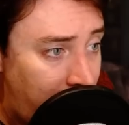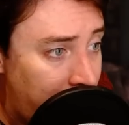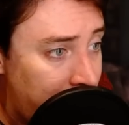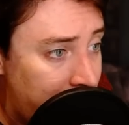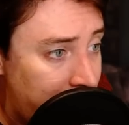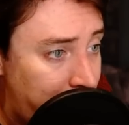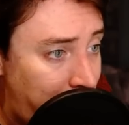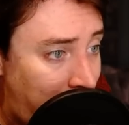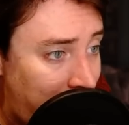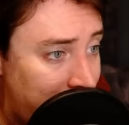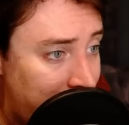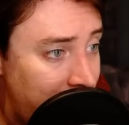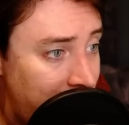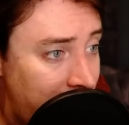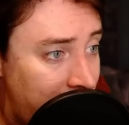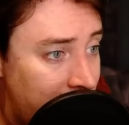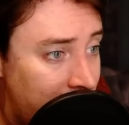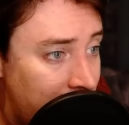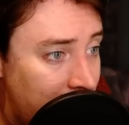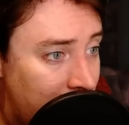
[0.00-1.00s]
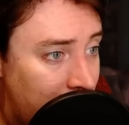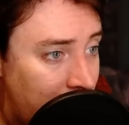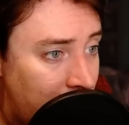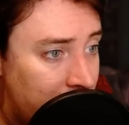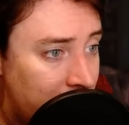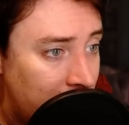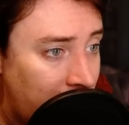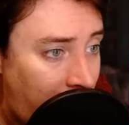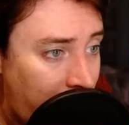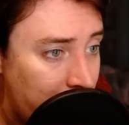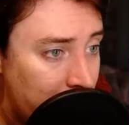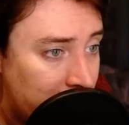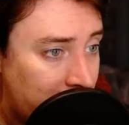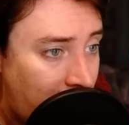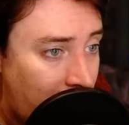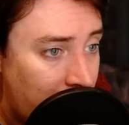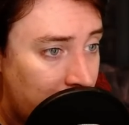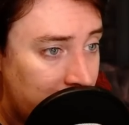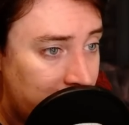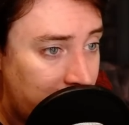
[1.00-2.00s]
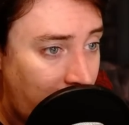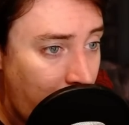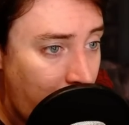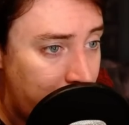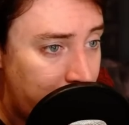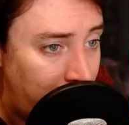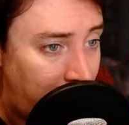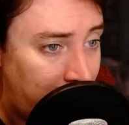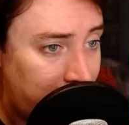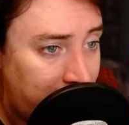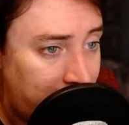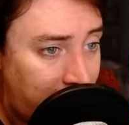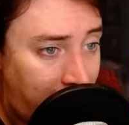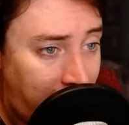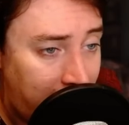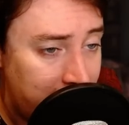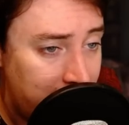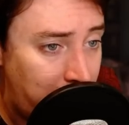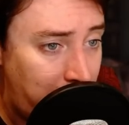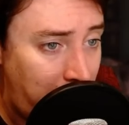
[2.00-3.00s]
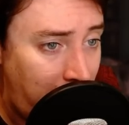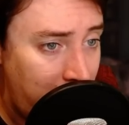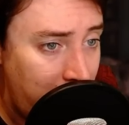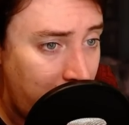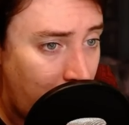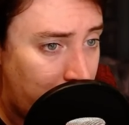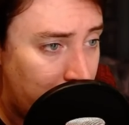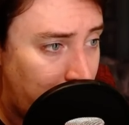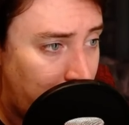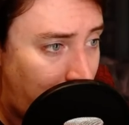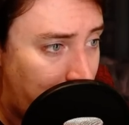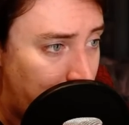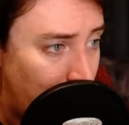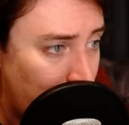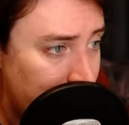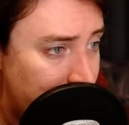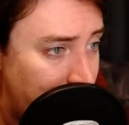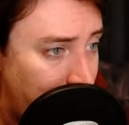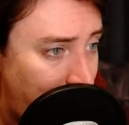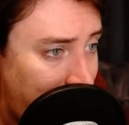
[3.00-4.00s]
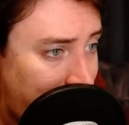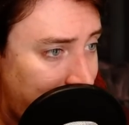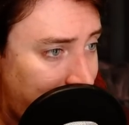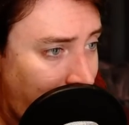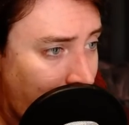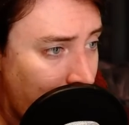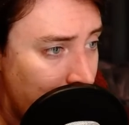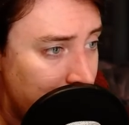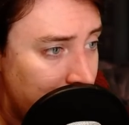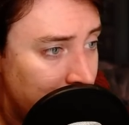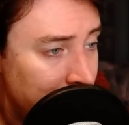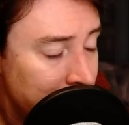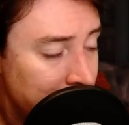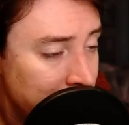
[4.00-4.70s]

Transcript: expected, and the light was going so fast that I had to bend over my book to make it out.